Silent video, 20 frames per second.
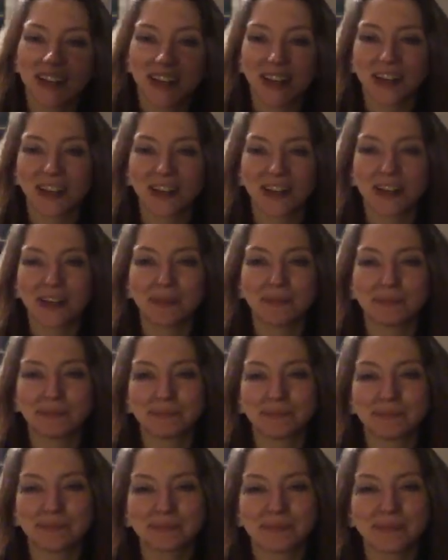
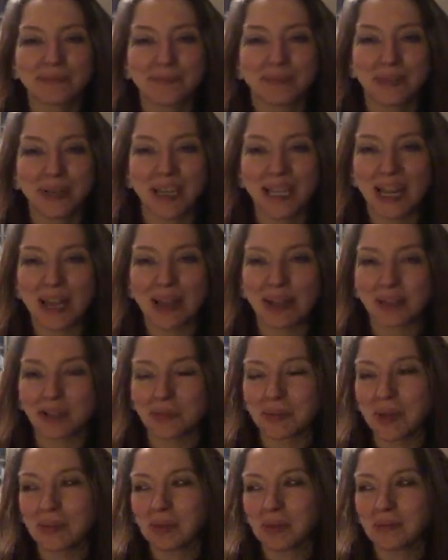Um, but yeah, so
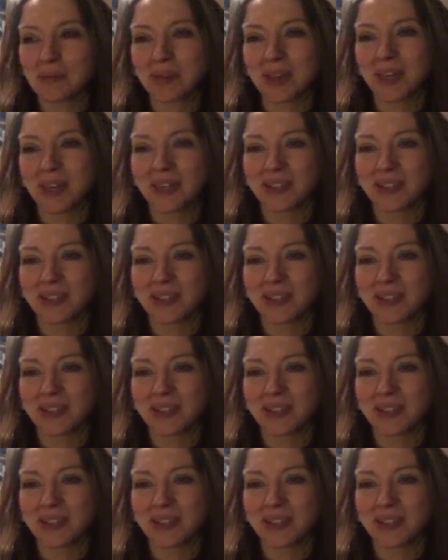maybe B